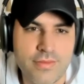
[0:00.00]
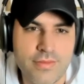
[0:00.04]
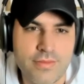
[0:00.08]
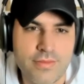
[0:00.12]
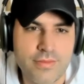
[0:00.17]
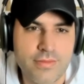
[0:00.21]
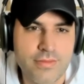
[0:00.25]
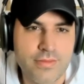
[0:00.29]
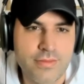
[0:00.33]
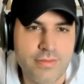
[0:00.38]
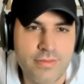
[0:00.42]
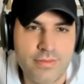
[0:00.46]

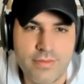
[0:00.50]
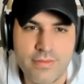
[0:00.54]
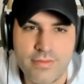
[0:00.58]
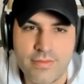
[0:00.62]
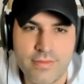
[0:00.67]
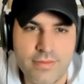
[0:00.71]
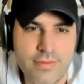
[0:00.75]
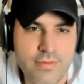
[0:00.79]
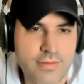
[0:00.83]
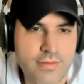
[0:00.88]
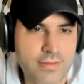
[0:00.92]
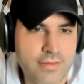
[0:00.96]

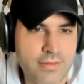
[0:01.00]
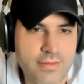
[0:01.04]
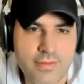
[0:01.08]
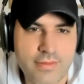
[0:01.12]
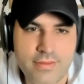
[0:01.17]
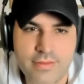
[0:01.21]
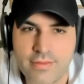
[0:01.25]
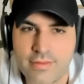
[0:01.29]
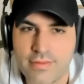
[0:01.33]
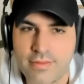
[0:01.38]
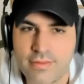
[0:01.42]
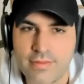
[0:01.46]

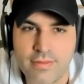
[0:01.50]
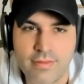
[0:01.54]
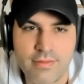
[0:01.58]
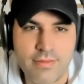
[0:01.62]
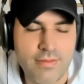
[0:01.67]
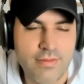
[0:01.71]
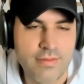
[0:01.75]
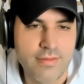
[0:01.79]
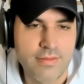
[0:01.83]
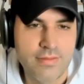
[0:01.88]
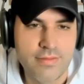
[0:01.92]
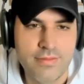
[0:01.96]

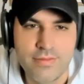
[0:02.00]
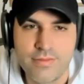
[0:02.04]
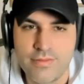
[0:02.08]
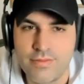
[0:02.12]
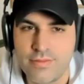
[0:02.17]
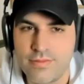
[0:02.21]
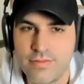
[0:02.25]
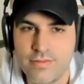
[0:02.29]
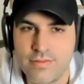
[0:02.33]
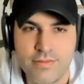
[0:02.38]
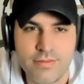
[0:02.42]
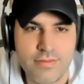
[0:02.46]

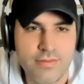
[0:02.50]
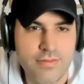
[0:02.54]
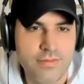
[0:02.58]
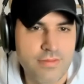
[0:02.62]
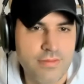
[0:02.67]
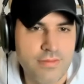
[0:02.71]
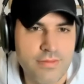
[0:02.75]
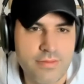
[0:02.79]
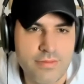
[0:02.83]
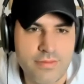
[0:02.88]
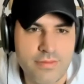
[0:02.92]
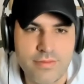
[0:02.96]

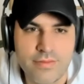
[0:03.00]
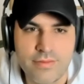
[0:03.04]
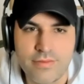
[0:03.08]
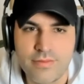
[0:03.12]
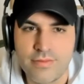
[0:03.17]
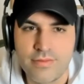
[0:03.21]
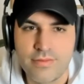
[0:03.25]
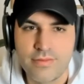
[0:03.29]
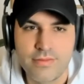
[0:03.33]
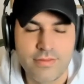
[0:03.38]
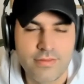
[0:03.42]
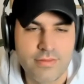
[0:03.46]

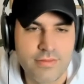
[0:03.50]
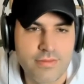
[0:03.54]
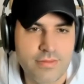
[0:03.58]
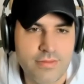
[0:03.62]
(silent)